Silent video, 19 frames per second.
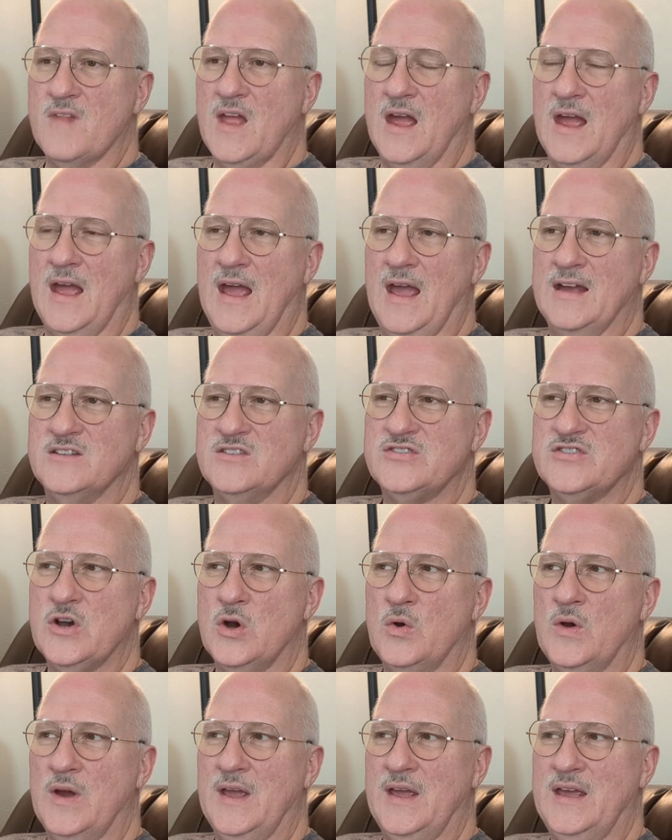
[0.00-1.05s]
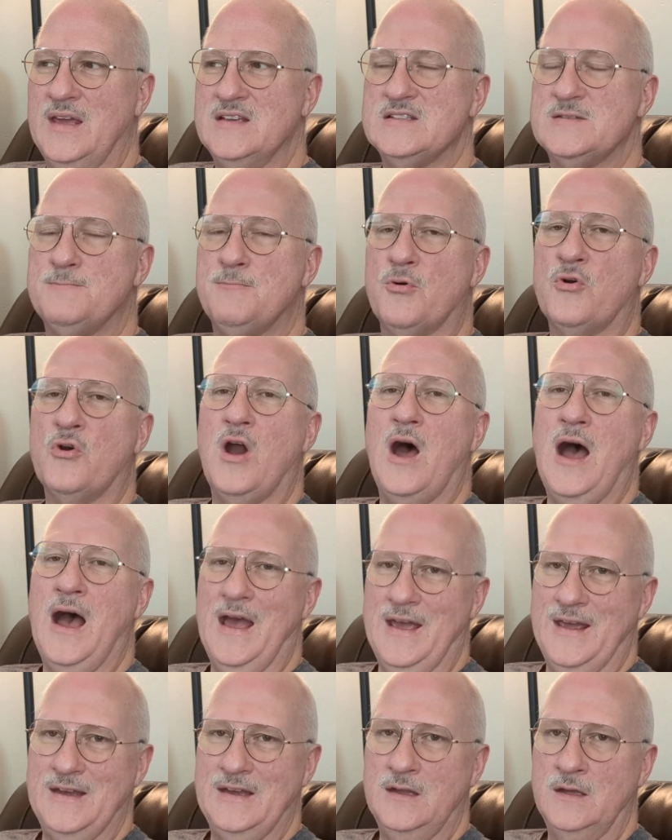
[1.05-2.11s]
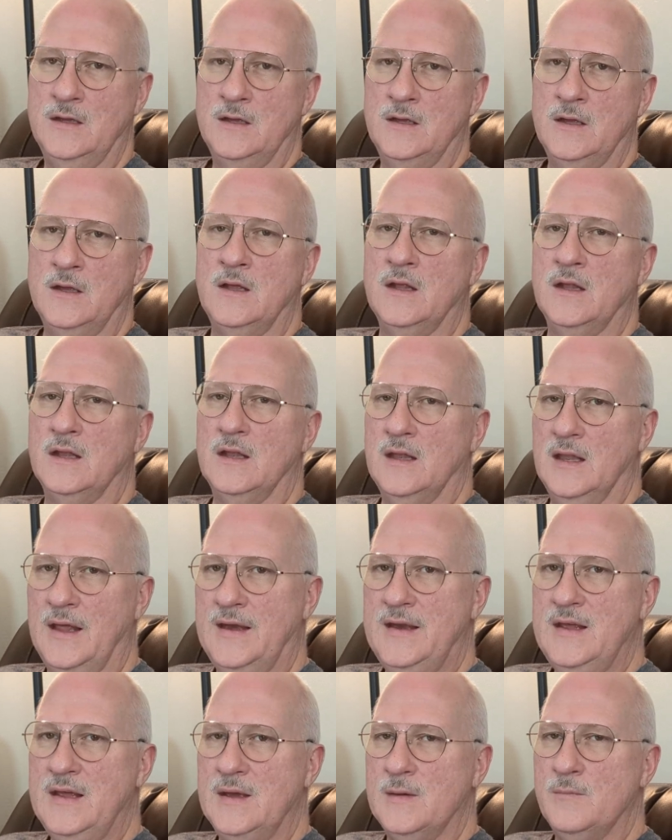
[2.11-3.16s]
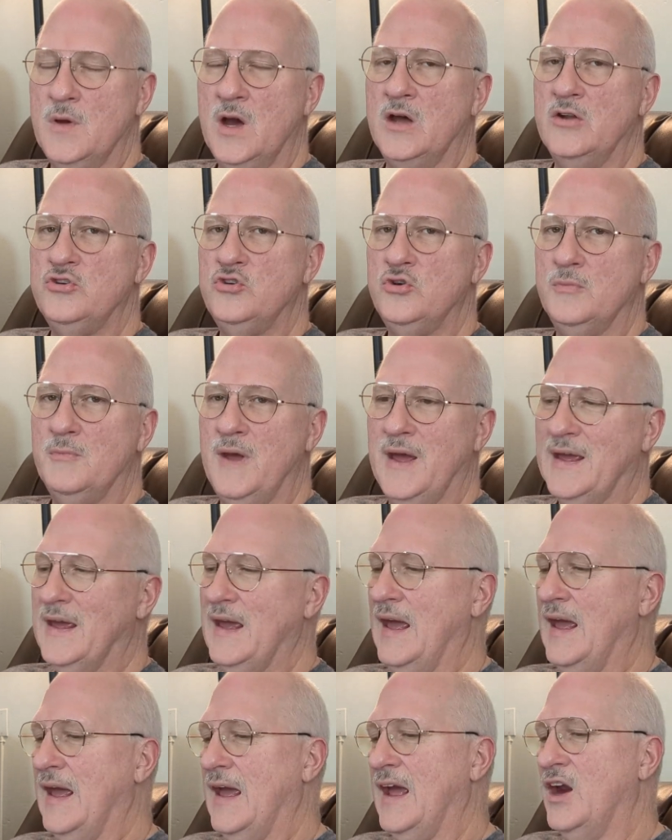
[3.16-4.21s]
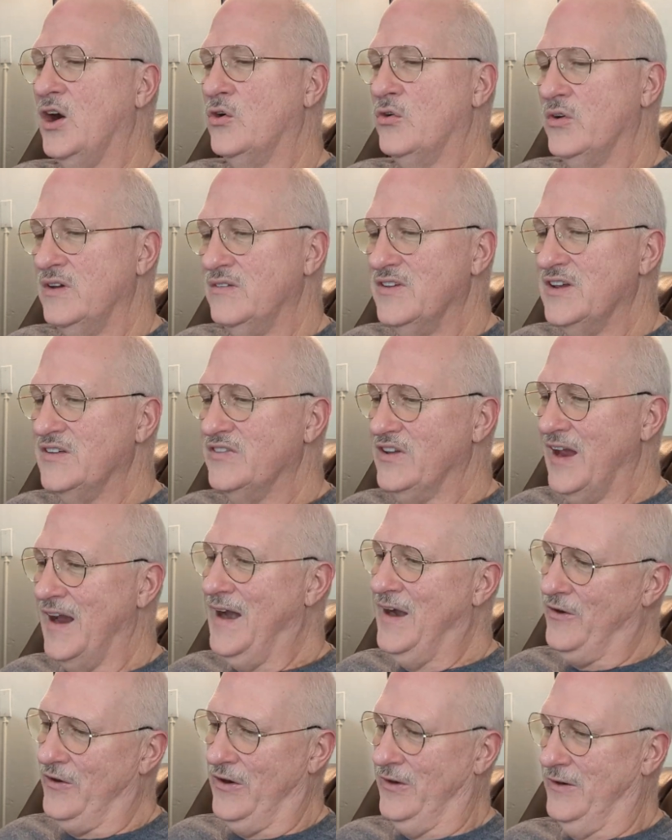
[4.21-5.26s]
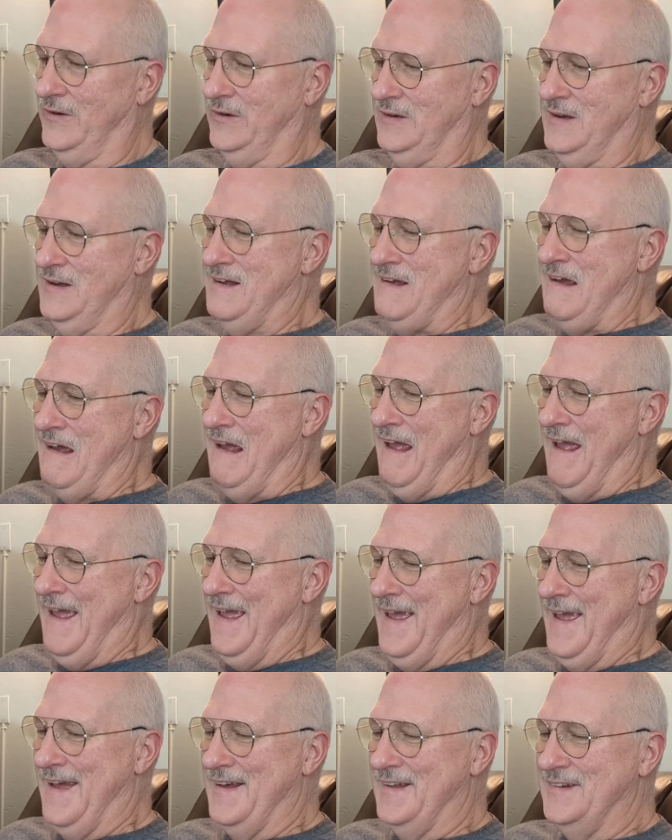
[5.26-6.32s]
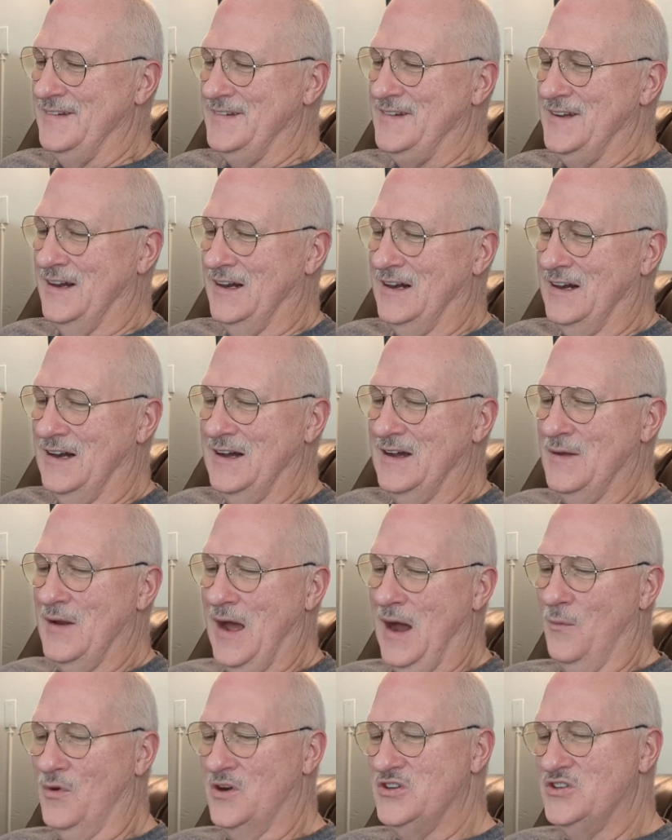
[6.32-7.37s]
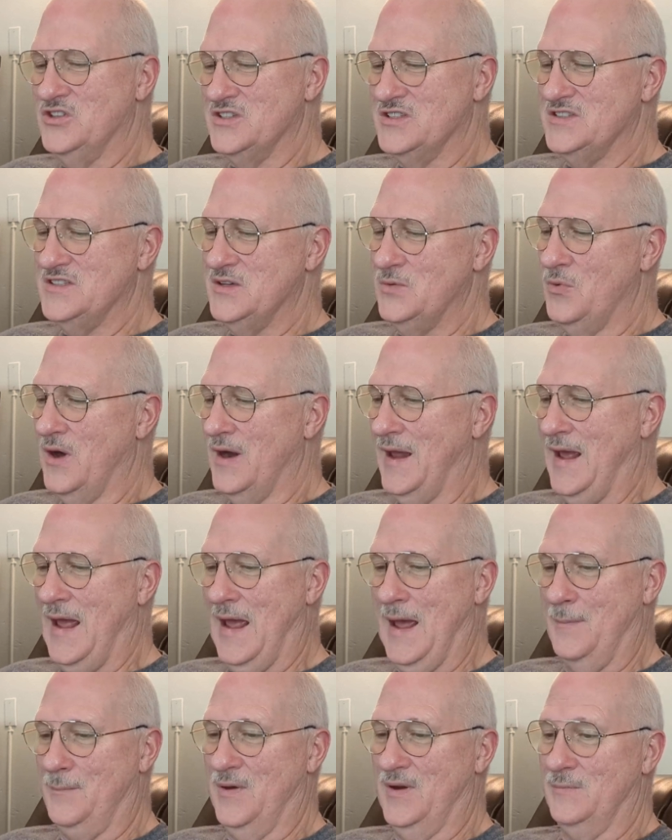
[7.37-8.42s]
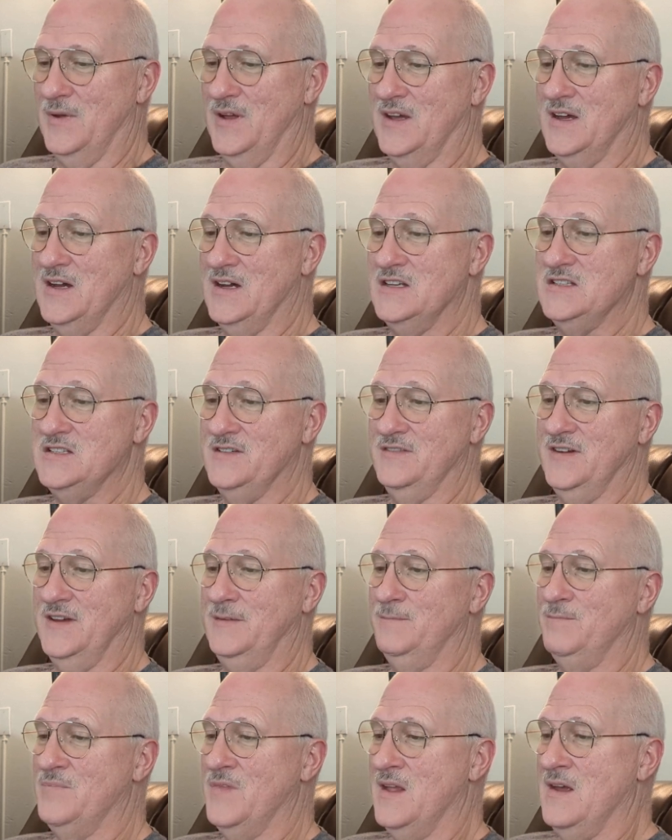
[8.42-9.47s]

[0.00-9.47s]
And so his pride led him to make a grievous error. And I want you to see what happened because of it.